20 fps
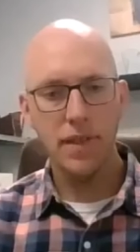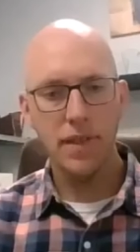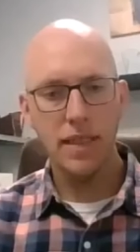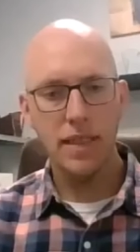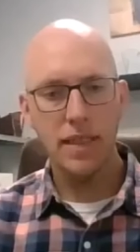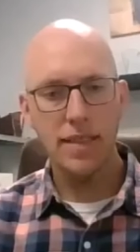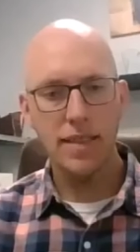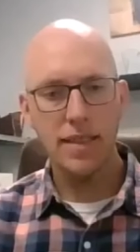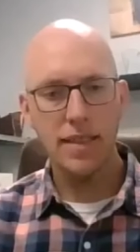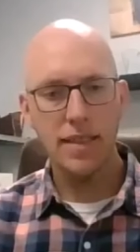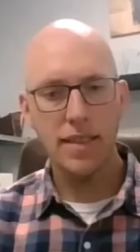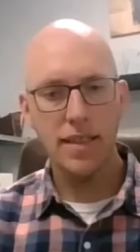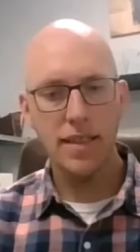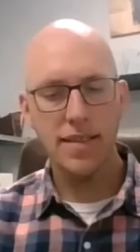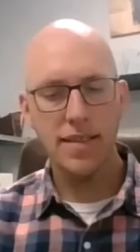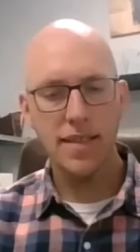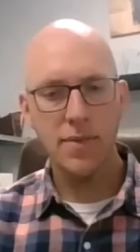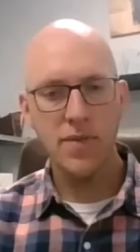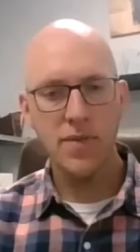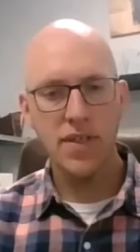it
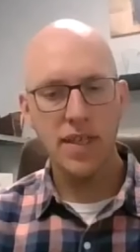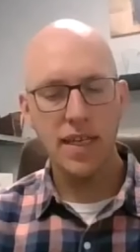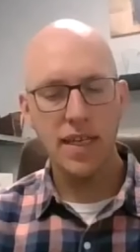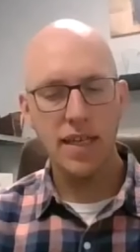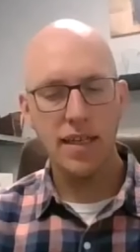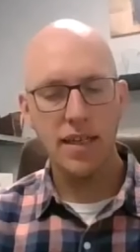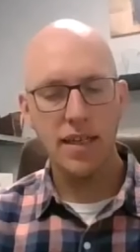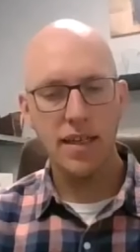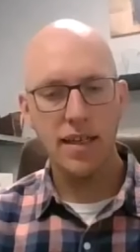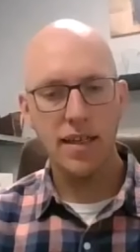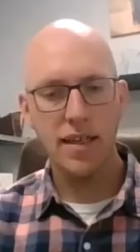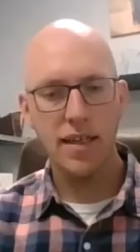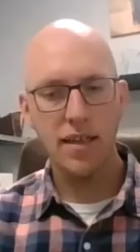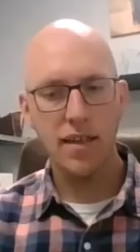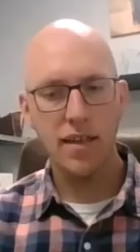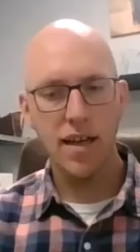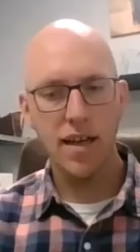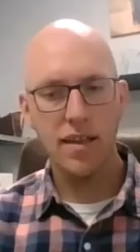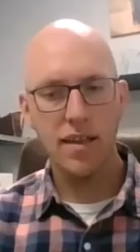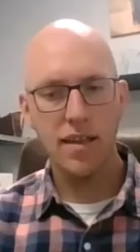it seems like uh, a
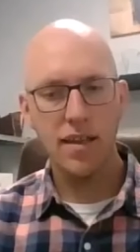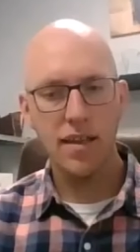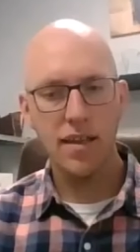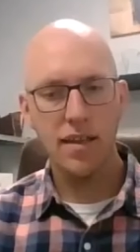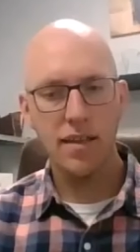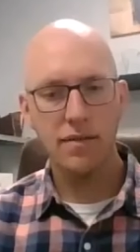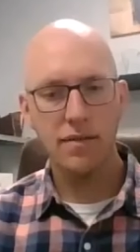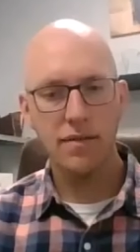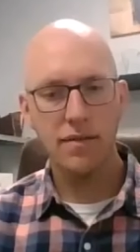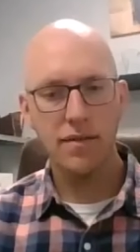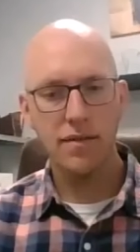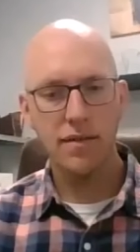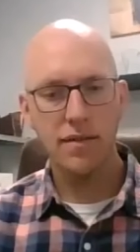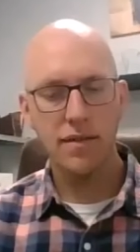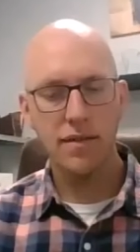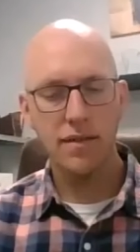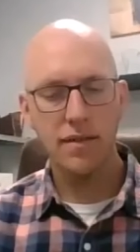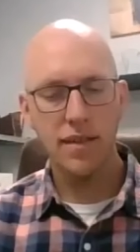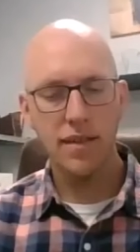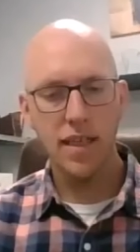lot of the
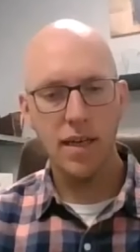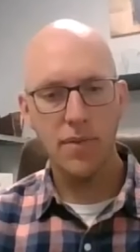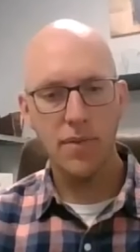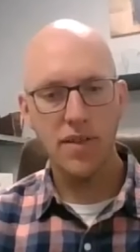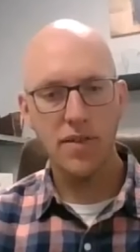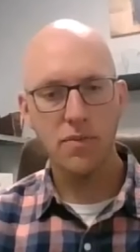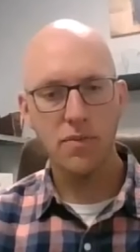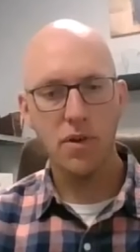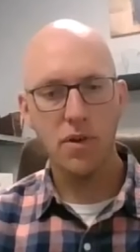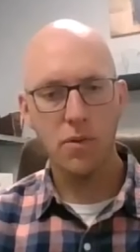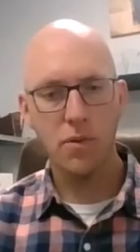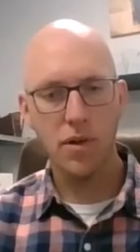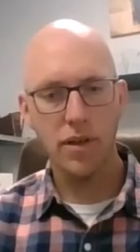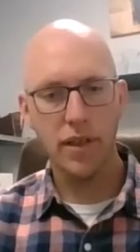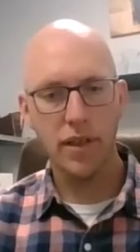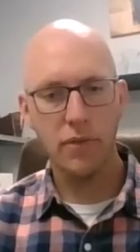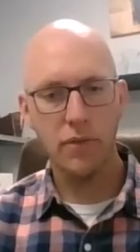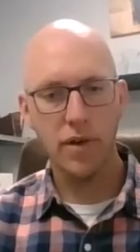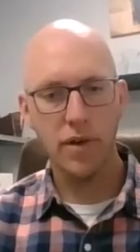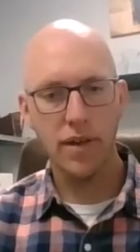companies we're
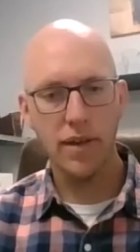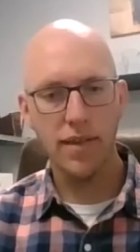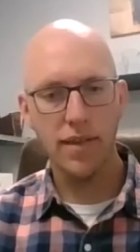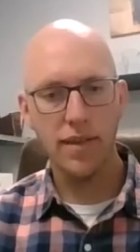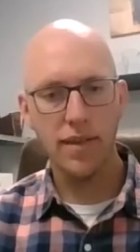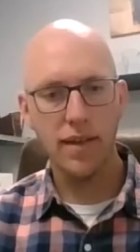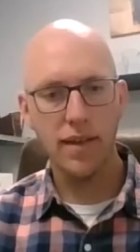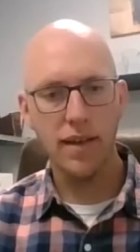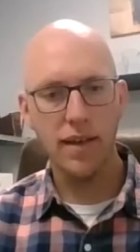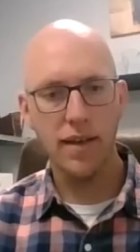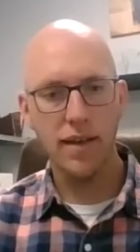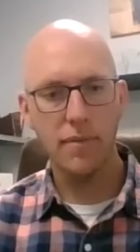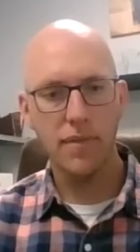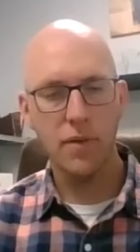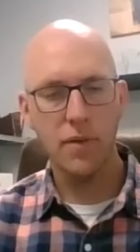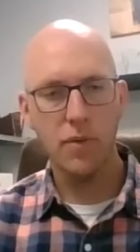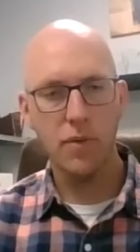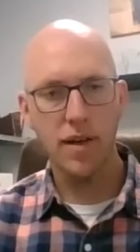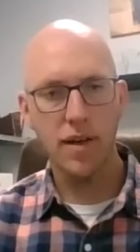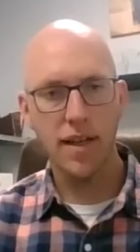working with
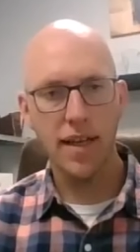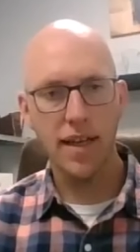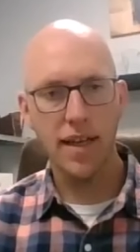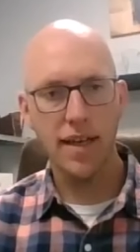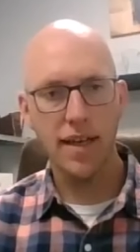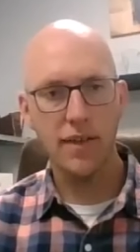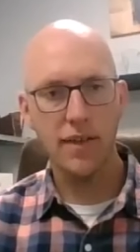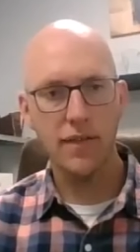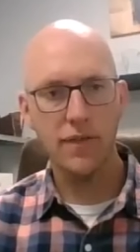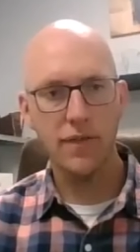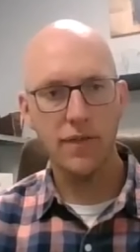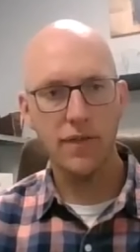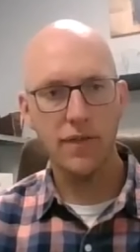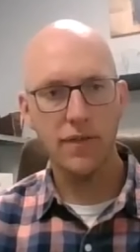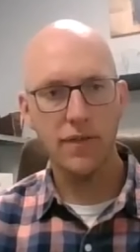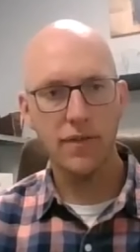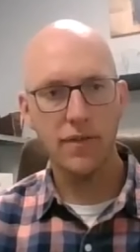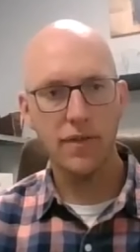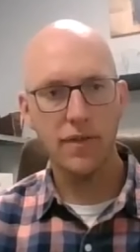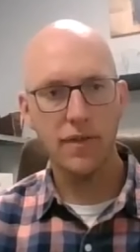um, they want to
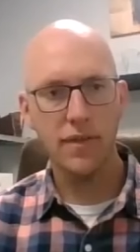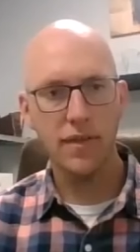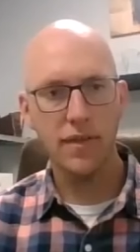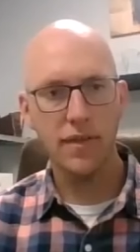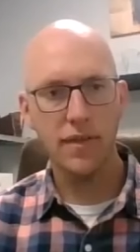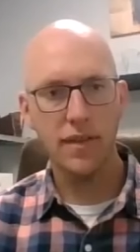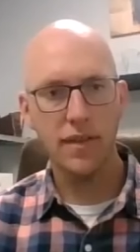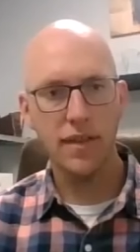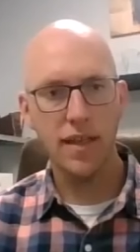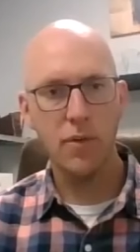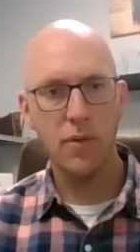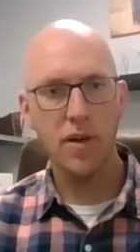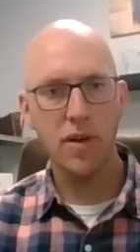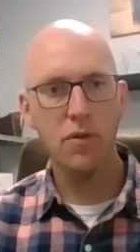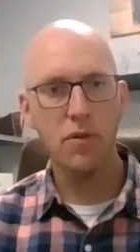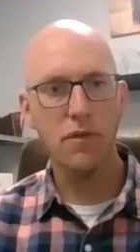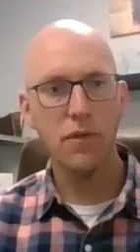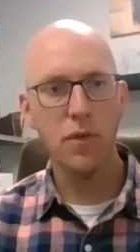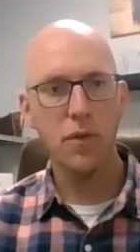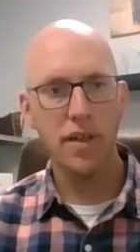have they
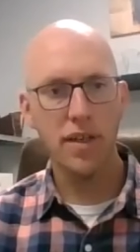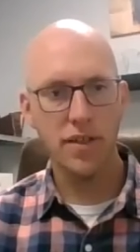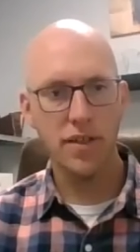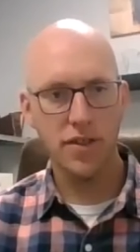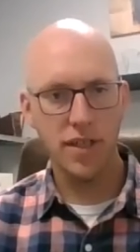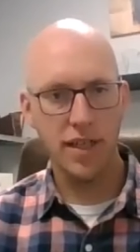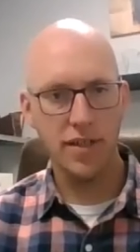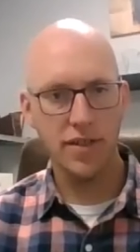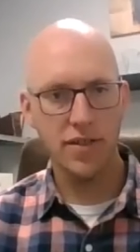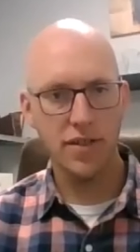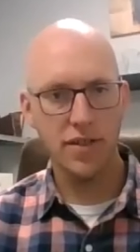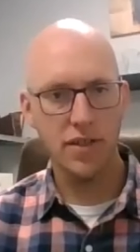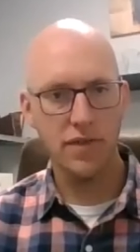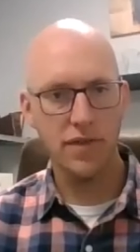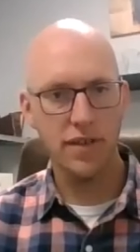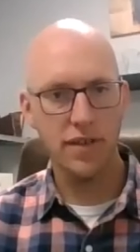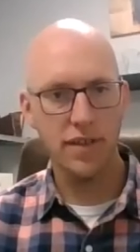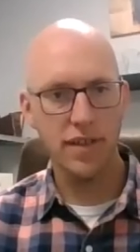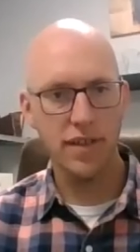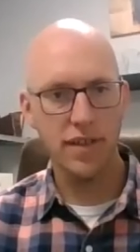want to avoid a
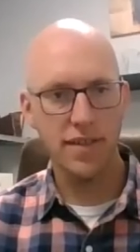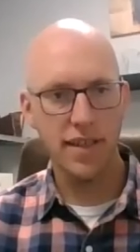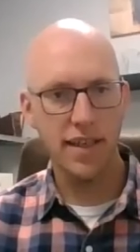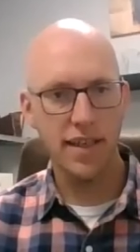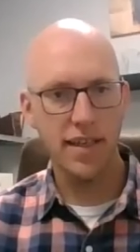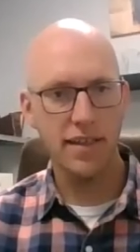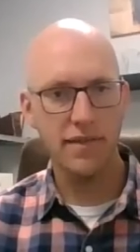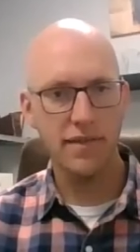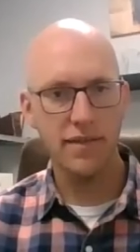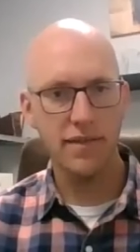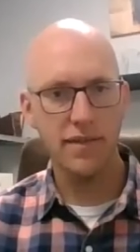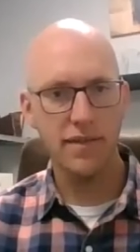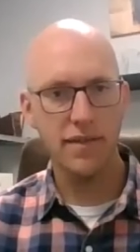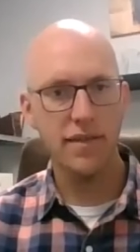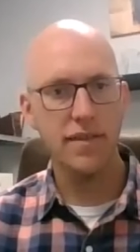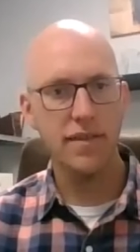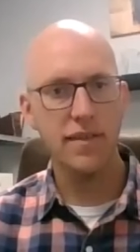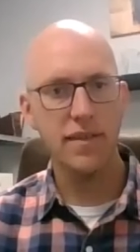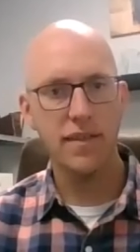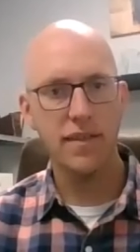changeover because that
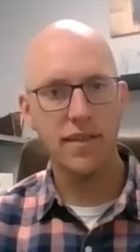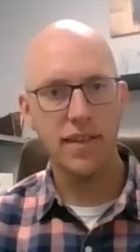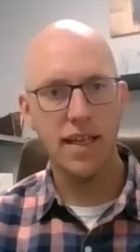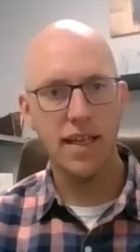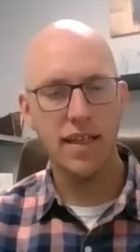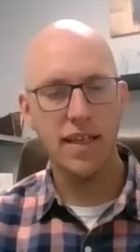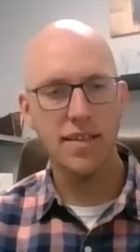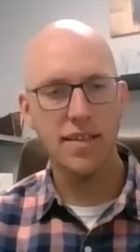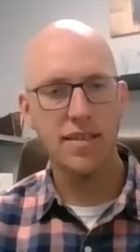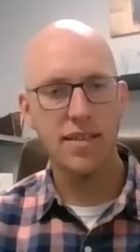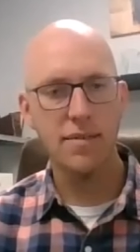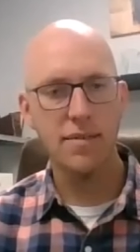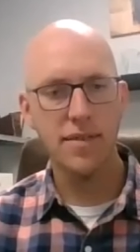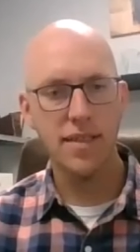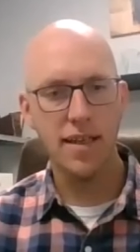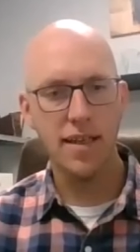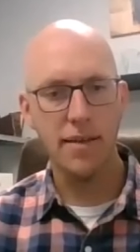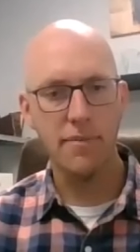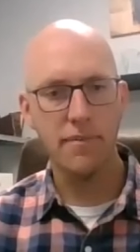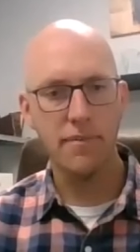that eats up
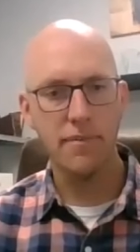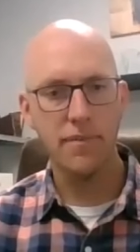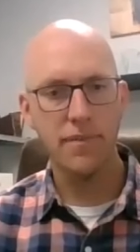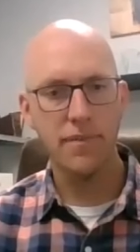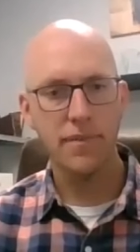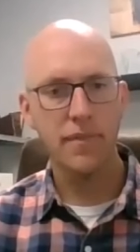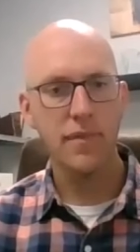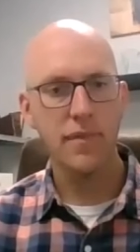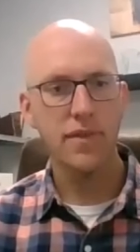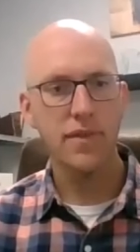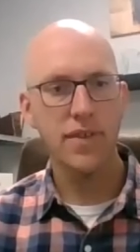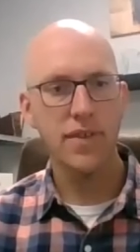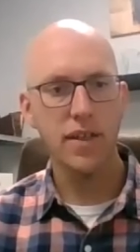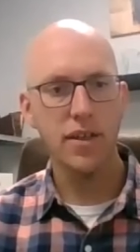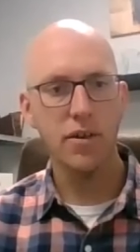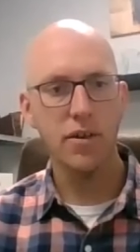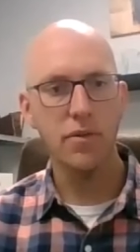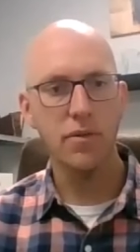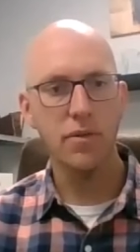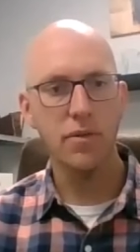time.
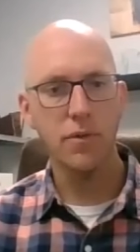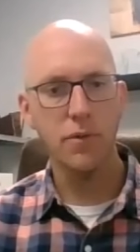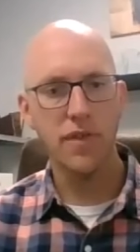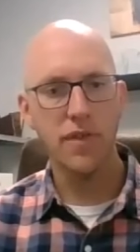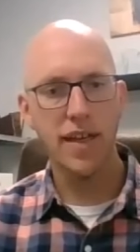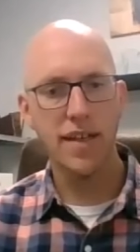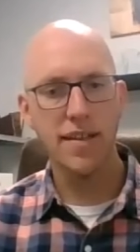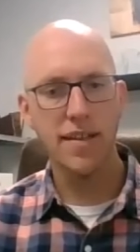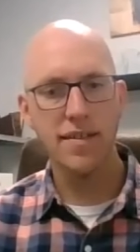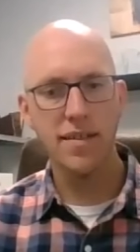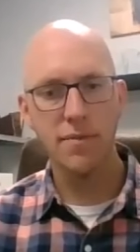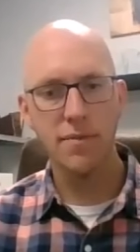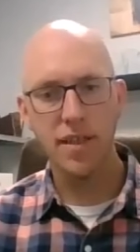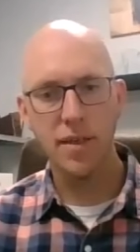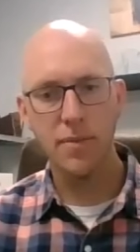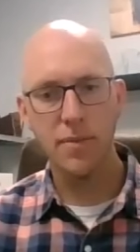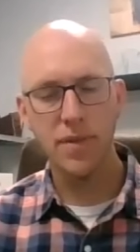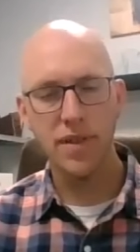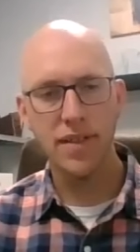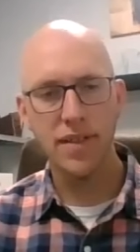So we've had some
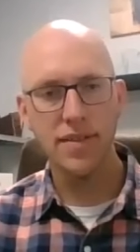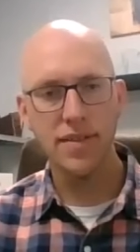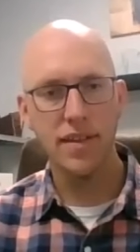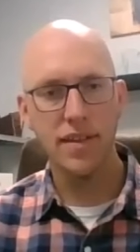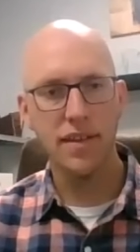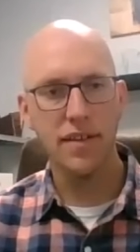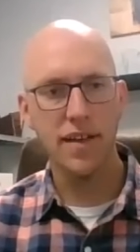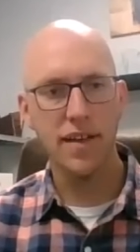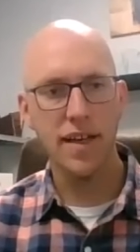companies that